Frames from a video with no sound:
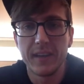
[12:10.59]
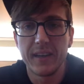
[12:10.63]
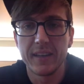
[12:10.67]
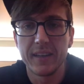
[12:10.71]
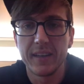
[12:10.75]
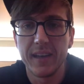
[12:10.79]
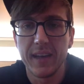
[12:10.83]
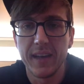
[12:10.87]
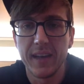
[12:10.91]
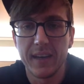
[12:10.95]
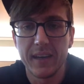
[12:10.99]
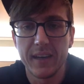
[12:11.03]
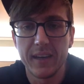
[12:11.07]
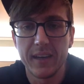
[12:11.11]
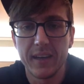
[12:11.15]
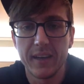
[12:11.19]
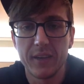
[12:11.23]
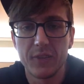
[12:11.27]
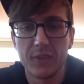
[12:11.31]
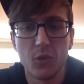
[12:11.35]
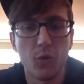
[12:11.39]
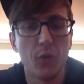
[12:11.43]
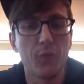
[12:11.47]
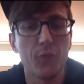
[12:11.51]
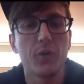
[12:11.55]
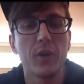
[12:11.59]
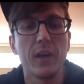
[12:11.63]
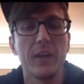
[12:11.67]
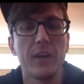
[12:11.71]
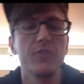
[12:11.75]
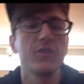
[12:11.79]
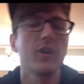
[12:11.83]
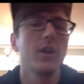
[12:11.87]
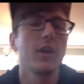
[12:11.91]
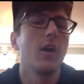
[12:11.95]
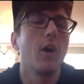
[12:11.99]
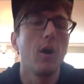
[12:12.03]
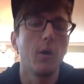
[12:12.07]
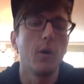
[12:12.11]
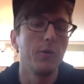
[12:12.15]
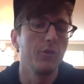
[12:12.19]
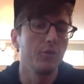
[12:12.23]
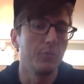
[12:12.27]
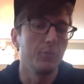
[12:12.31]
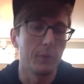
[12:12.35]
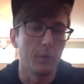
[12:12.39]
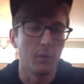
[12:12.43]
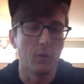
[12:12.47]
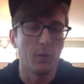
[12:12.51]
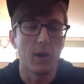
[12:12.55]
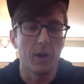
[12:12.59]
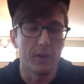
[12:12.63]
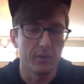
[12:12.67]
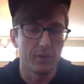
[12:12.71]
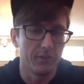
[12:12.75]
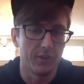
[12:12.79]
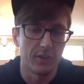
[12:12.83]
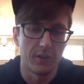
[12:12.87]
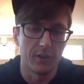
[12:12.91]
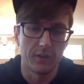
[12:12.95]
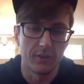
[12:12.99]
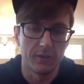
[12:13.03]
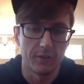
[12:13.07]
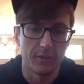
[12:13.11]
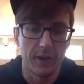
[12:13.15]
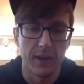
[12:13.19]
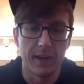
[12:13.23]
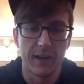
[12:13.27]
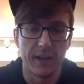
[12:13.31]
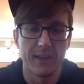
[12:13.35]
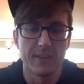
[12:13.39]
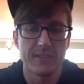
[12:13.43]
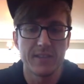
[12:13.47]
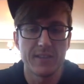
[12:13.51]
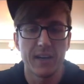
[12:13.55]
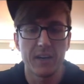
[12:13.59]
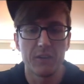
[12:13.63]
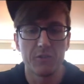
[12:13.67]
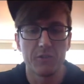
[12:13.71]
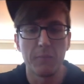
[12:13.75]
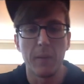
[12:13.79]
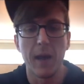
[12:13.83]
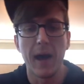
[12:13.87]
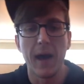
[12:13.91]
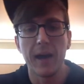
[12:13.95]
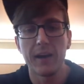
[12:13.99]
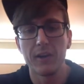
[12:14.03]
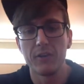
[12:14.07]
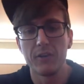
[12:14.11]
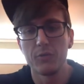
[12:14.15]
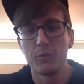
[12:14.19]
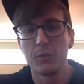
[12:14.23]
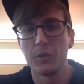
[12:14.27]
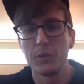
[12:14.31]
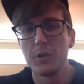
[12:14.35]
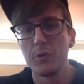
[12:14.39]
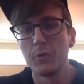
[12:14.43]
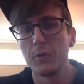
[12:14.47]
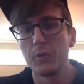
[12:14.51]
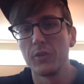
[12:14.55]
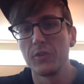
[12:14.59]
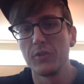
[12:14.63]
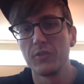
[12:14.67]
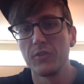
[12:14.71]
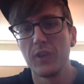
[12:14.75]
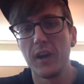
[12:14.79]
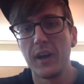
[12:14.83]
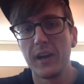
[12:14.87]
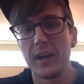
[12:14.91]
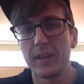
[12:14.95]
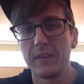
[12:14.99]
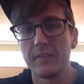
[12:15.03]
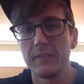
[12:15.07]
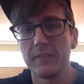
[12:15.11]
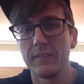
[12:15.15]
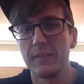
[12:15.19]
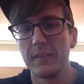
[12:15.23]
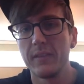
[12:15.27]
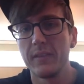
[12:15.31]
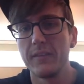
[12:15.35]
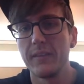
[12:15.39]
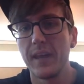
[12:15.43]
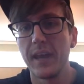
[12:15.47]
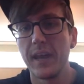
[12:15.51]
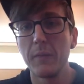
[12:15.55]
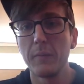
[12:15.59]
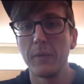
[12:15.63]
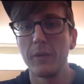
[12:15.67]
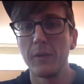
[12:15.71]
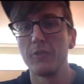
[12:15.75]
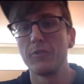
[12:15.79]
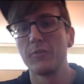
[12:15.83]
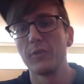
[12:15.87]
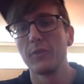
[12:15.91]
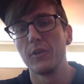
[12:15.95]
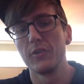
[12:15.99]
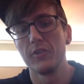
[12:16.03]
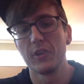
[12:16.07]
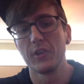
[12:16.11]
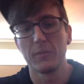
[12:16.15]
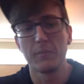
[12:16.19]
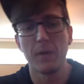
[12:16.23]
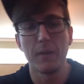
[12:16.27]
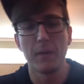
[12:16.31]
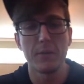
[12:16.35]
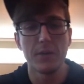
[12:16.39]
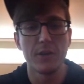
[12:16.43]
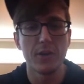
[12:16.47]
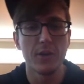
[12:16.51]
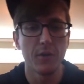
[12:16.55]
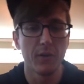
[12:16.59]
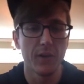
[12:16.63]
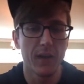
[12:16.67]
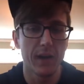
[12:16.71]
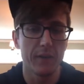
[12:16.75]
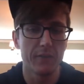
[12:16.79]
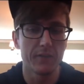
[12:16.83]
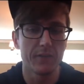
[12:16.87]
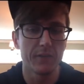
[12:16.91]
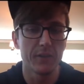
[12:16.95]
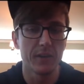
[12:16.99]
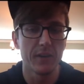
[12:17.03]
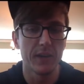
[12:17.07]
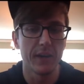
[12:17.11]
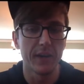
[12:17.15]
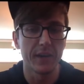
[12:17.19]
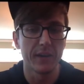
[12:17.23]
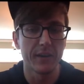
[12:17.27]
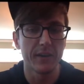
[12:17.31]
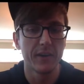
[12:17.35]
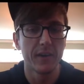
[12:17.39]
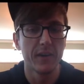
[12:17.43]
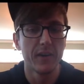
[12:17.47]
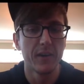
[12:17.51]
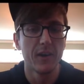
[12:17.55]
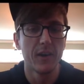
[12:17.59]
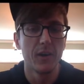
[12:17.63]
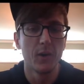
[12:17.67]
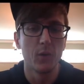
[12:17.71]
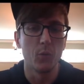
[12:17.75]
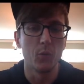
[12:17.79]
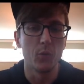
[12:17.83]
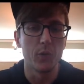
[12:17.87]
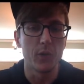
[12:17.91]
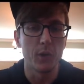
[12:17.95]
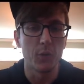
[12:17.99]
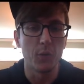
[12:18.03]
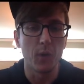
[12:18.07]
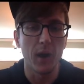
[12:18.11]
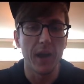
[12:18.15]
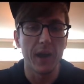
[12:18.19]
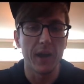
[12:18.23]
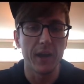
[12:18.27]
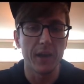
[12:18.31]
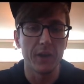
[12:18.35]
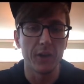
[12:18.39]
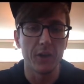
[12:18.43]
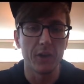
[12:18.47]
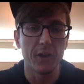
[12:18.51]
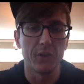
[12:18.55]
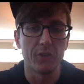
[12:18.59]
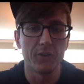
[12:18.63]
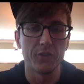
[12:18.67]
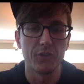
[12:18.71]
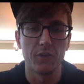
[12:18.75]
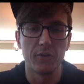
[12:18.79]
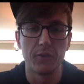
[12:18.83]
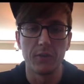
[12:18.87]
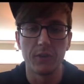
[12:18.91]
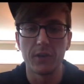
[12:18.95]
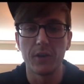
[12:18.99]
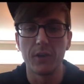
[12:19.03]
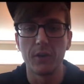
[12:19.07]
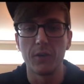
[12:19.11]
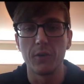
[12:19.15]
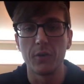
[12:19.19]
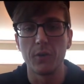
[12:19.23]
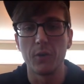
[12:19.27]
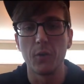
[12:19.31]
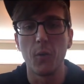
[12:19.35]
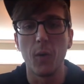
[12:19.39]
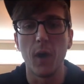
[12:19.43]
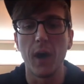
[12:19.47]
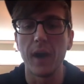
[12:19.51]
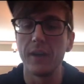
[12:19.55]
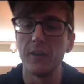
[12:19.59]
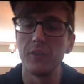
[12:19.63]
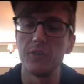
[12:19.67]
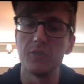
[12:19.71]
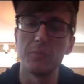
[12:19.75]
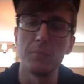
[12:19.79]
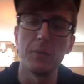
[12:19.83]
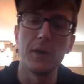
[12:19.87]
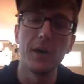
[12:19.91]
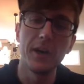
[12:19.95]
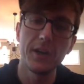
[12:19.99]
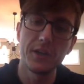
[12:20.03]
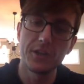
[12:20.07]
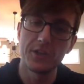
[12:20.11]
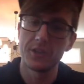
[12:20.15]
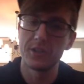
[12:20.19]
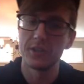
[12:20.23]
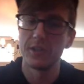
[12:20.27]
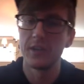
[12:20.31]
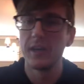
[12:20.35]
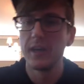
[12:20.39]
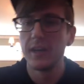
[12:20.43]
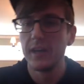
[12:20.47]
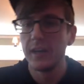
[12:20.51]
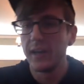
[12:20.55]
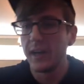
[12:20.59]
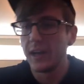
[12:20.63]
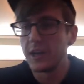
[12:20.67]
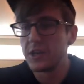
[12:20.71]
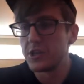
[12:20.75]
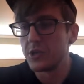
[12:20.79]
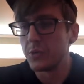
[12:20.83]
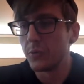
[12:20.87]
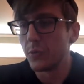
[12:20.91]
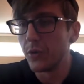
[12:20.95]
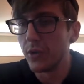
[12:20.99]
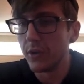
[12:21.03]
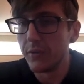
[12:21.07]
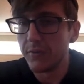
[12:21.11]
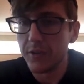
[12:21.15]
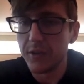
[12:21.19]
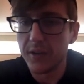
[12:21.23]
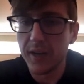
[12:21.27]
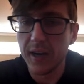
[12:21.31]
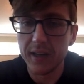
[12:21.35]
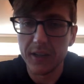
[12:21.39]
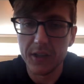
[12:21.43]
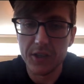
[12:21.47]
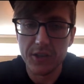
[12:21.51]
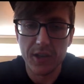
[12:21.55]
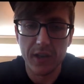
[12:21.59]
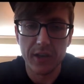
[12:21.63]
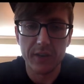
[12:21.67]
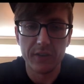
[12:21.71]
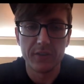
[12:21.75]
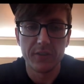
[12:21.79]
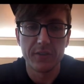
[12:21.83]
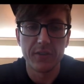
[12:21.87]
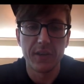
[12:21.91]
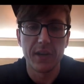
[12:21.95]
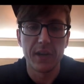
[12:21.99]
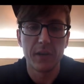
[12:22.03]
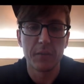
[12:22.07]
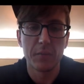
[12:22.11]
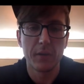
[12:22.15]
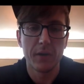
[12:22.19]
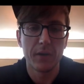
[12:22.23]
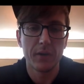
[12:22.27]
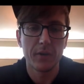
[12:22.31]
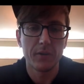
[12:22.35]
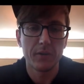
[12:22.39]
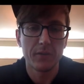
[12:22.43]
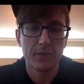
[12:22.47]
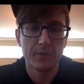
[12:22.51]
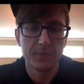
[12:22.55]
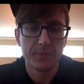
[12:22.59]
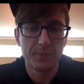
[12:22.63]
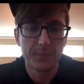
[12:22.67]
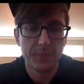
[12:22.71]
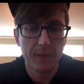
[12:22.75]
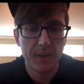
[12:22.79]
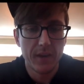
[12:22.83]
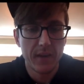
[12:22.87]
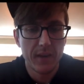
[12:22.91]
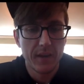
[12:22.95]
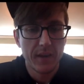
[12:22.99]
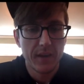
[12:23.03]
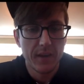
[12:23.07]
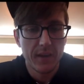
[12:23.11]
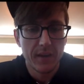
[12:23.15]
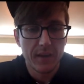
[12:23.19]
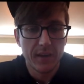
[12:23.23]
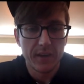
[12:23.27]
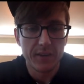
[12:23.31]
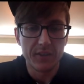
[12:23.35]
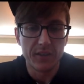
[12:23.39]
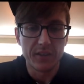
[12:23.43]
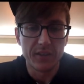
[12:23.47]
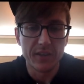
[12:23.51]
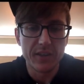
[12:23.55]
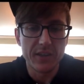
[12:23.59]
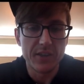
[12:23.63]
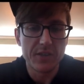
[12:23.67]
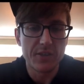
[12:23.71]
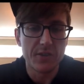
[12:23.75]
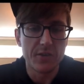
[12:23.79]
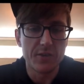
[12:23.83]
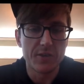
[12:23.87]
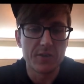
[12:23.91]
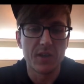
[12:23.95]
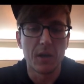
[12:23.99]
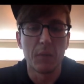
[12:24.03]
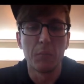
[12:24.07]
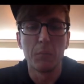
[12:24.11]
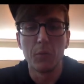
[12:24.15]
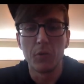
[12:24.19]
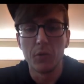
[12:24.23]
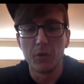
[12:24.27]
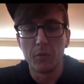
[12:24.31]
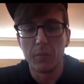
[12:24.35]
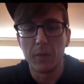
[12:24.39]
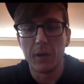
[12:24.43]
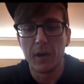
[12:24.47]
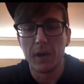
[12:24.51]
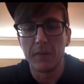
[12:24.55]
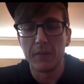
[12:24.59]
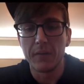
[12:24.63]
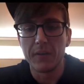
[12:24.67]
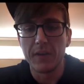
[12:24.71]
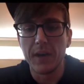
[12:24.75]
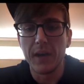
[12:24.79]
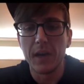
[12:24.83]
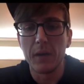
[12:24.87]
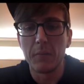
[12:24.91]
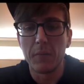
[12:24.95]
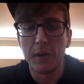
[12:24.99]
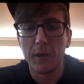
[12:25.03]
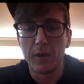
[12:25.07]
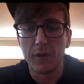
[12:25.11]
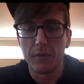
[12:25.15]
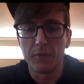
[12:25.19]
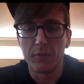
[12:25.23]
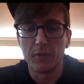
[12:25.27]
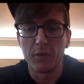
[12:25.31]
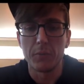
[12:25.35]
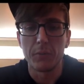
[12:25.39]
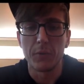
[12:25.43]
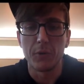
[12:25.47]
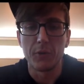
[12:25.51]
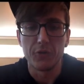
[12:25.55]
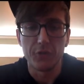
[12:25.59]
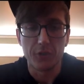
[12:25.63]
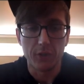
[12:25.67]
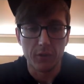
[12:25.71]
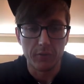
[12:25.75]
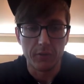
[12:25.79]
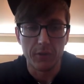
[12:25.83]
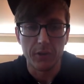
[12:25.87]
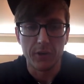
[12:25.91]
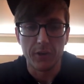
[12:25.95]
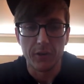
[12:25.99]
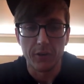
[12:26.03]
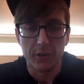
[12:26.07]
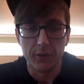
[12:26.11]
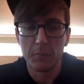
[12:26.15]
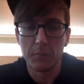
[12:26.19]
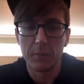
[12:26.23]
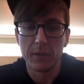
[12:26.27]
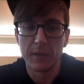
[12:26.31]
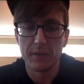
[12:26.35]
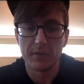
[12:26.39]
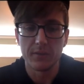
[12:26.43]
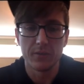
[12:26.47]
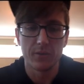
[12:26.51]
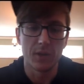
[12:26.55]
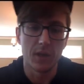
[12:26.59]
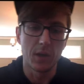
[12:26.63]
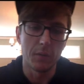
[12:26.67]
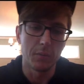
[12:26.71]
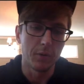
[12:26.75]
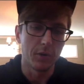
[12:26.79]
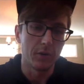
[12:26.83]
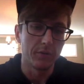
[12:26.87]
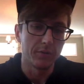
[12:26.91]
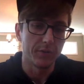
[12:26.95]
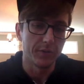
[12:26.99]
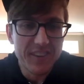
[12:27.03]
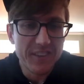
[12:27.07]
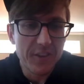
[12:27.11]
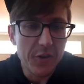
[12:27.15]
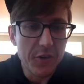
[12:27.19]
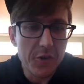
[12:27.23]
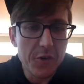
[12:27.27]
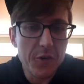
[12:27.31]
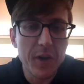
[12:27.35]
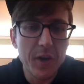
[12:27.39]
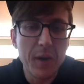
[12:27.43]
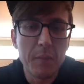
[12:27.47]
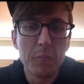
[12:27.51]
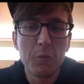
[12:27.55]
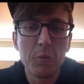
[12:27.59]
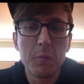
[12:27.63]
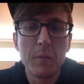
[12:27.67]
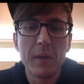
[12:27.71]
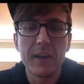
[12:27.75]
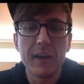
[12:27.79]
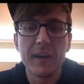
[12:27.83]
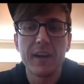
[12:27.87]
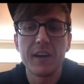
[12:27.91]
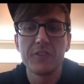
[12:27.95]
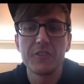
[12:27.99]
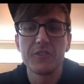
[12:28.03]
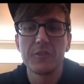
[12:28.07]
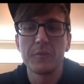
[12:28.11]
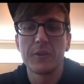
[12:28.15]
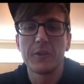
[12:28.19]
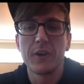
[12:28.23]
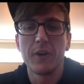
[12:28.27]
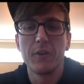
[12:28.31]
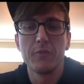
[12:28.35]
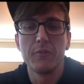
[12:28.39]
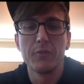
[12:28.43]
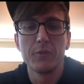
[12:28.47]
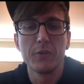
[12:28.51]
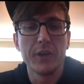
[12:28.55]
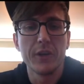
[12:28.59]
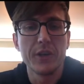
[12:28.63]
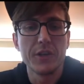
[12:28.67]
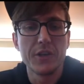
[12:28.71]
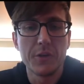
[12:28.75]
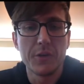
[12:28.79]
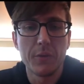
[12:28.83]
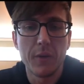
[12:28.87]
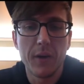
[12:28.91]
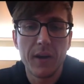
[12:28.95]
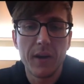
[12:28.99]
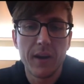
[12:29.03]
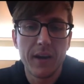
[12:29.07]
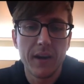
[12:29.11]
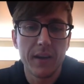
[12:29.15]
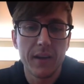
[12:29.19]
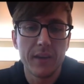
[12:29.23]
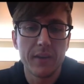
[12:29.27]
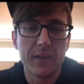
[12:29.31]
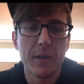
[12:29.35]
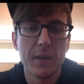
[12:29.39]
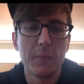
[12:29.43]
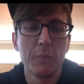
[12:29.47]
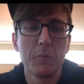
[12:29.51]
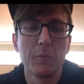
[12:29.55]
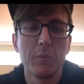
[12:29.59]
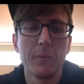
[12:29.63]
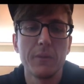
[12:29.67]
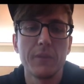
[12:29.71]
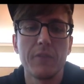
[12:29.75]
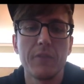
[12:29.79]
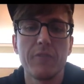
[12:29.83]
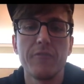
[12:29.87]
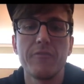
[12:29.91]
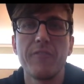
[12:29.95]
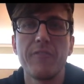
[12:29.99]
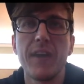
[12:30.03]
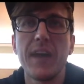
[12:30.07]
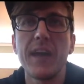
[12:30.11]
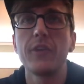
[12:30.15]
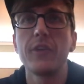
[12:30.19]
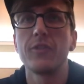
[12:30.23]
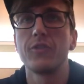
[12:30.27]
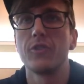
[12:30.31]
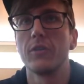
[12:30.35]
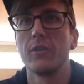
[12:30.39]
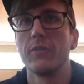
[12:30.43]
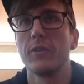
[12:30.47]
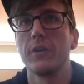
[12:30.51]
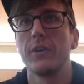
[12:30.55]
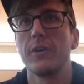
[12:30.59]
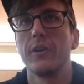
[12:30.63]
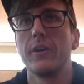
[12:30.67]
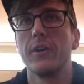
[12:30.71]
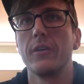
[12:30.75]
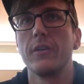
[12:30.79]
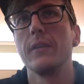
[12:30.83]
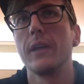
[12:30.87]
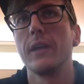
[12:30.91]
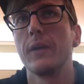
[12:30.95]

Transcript: And like, so it's going to always be wrong still, right? It's not as bad as when you were designing the database first. Like maybe you don't have to like rewrite your server code quite as much as you would if you'd had to change the data model, because at least you stumbled upon the data model from your server code, but it's still not perfect. So you could implement custom code for each UI. You implement the fake server code.